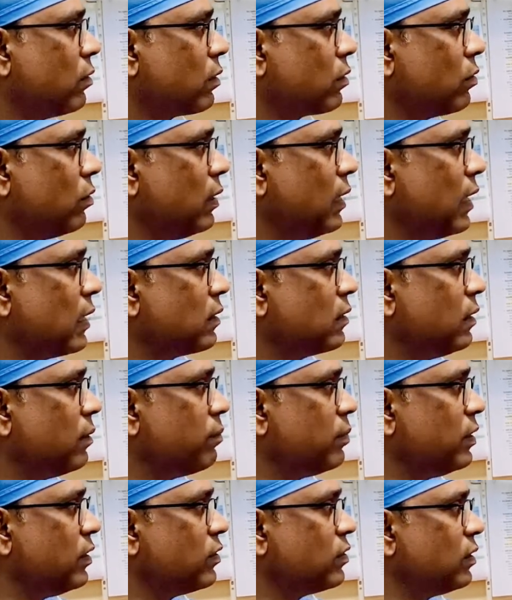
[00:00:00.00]
collect the
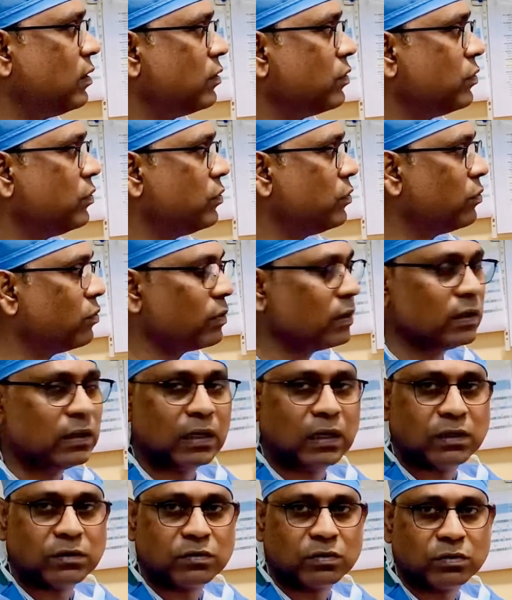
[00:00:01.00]
patient urine
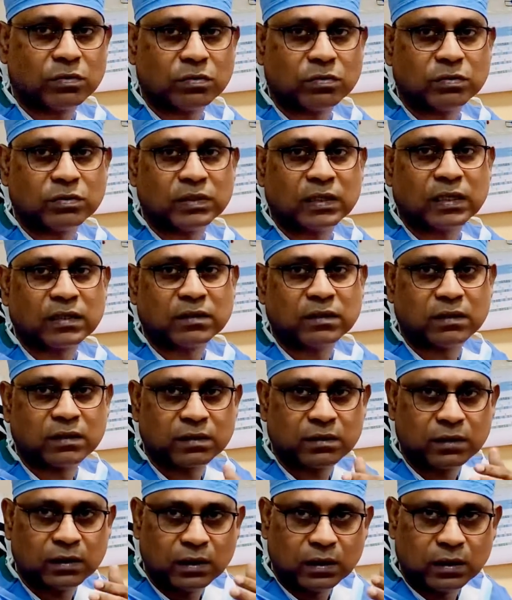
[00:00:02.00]
also to check
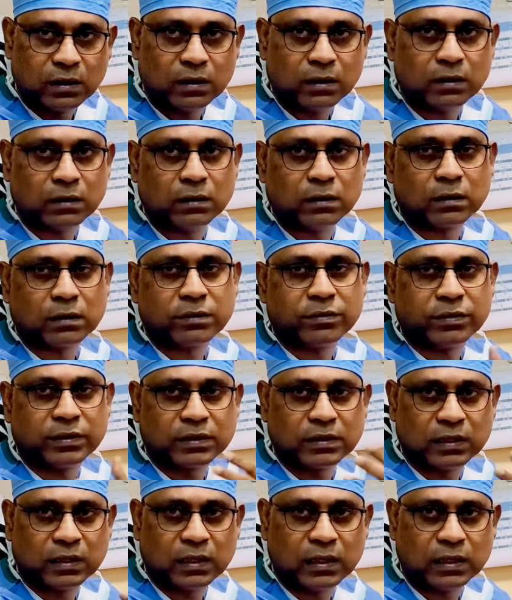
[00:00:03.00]
the
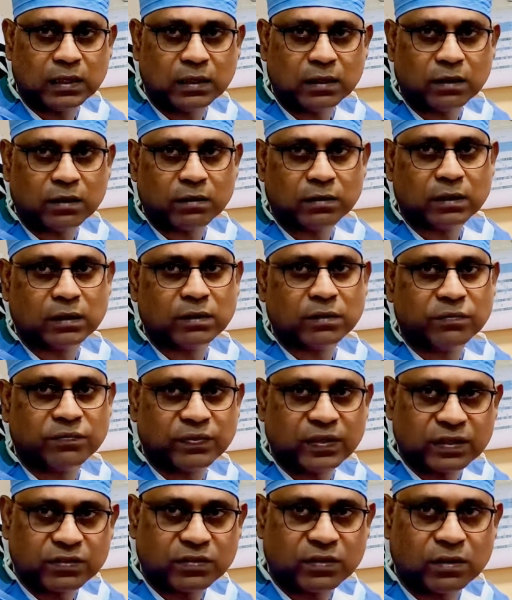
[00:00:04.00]
question and
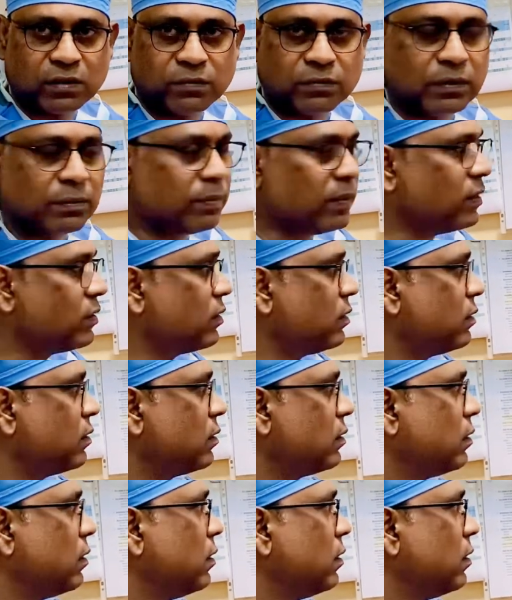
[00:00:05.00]
infection of the patients.